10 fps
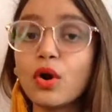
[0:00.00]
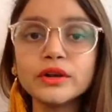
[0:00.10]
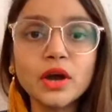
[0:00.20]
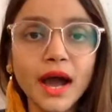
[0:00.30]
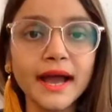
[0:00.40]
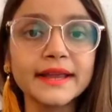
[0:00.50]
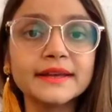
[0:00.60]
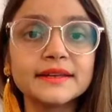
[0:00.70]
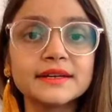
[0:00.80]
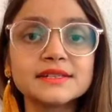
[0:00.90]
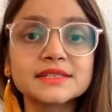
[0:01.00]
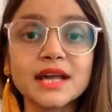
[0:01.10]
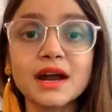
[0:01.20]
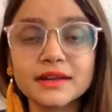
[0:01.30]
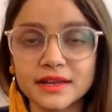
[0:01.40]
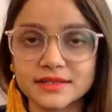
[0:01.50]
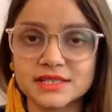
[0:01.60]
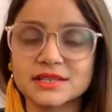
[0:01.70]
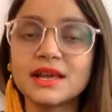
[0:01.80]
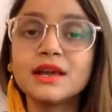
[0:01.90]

or your ideal targets